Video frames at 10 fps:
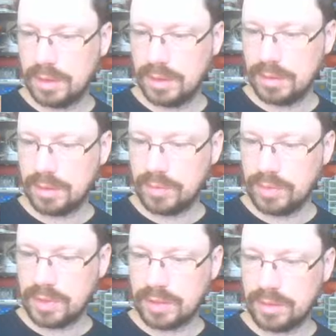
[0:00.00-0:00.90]
Up to
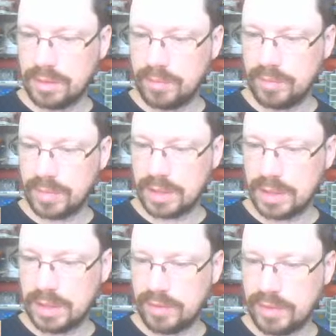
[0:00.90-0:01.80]
now, I'm kind
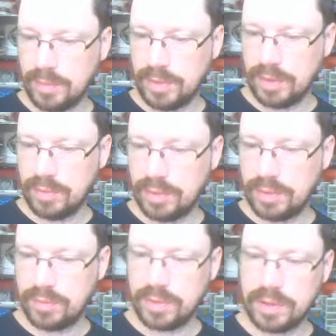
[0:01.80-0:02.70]
of happy with
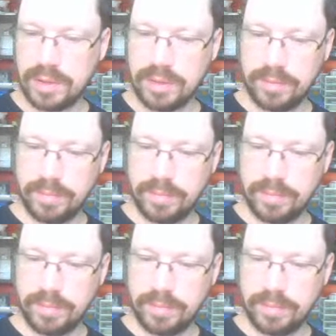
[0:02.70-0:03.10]
where I am.